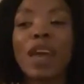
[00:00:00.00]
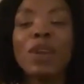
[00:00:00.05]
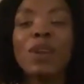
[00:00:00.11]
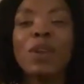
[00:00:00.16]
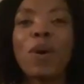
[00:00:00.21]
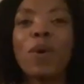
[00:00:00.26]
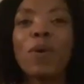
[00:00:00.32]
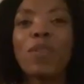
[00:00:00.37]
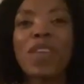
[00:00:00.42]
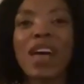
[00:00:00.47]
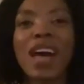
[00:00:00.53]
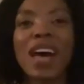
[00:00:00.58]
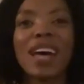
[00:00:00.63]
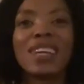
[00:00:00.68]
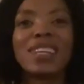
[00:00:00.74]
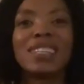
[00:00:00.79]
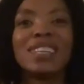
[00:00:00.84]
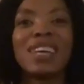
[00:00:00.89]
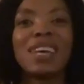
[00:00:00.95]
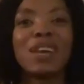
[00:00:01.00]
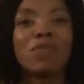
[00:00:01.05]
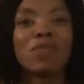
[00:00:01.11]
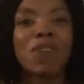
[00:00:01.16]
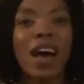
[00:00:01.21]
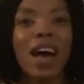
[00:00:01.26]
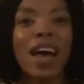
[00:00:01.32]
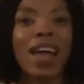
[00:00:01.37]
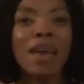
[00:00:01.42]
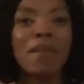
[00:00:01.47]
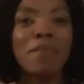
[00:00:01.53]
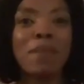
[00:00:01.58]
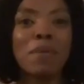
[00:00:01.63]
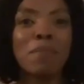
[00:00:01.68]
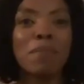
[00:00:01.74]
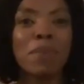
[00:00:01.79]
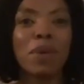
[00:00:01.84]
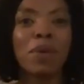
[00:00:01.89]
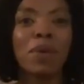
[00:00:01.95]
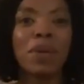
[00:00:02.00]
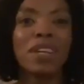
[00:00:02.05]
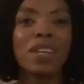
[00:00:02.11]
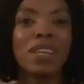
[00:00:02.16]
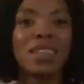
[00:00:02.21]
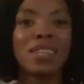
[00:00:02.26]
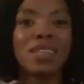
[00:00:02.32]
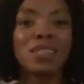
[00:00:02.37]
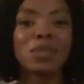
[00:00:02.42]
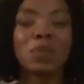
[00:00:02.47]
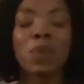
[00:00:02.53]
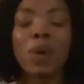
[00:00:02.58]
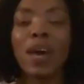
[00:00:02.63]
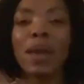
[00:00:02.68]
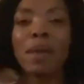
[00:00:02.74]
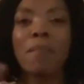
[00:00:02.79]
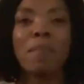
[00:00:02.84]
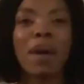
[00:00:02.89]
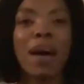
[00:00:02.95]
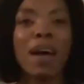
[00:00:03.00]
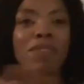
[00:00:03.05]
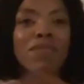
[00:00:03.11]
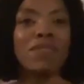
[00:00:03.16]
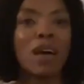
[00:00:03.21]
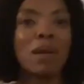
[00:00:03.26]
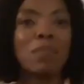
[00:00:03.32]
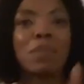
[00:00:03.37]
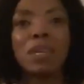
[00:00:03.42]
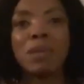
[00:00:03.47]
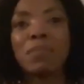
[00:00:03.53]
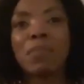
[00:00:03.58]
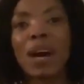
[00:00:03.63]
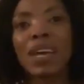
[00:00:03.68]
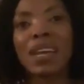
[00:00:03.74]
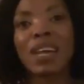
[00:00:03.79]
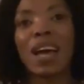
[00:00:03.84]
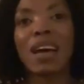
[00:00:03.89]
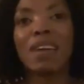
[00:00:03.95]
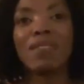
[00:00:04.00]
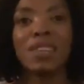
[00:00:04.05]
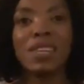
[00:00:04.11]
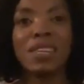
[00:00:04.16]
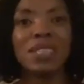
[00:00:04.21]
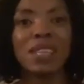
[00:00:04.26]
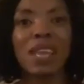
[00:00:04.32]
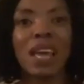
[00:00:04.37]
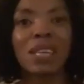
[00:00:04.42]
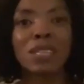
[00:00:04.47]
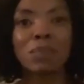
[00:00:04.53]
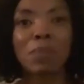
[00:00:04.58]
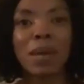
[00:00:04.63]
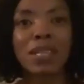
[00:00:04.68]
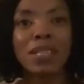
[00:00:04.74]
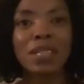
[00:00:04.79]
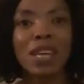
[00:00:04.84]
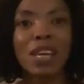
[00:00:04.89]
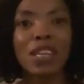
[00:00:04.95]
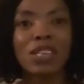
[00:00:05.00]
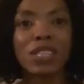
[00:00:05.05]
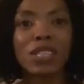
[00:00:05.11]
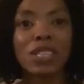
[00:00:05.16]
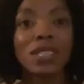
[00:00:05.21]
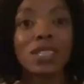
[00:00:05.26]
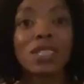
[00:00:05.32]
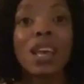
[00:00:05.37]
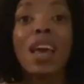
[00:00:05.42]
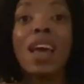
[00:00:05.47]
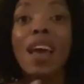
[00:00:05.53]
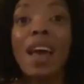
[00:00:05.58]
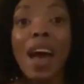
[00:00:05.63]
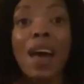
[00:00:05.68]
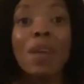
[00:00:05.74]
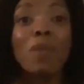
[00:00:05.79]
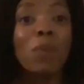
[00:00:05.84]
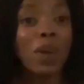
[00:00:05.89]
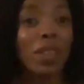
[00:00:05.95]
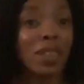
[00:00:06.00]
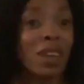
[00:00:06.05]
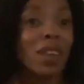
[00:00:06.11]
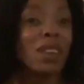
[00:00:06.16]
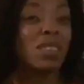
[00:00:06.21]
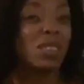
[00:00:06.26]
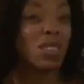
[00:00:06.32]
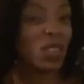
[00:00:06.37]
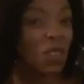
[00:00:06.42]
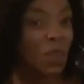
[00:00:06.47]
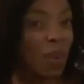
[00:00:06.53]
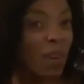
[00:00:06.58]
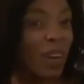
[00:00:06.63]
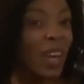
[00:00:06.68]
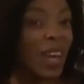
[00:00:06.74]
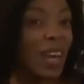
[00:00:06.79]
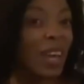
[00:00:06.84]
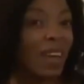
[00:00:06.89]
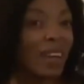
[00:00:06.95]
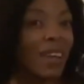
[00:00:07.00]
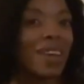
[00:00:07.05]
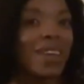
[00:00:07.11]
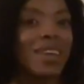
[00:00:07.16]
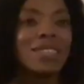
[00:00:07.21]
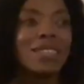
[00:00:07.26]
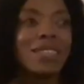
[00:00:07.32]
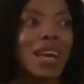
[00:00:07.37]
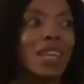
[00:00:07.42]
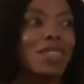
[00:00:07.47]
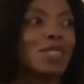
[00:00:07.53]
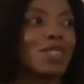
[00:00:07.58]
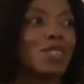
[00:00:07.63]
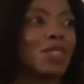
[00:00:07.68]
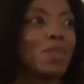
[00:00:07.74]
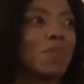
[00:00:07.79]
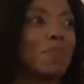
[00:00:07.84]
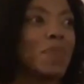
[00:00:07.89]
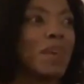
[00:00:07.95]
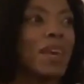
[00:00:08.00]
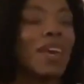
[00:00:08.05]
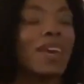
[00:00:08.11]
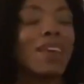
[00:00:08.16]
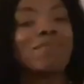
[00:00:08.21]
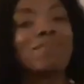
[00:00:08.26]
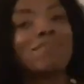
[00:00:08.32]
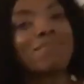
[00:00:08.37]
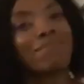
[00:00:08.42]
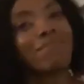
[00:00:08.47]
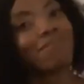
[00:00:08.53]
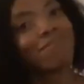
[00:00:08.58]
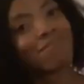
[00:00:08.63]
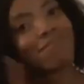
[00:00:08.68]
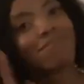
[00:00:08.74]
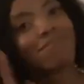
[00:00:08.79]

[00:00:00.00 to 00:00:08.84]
they know that if I am employed in this way, my family might have these expectations. And what they're doing tends to be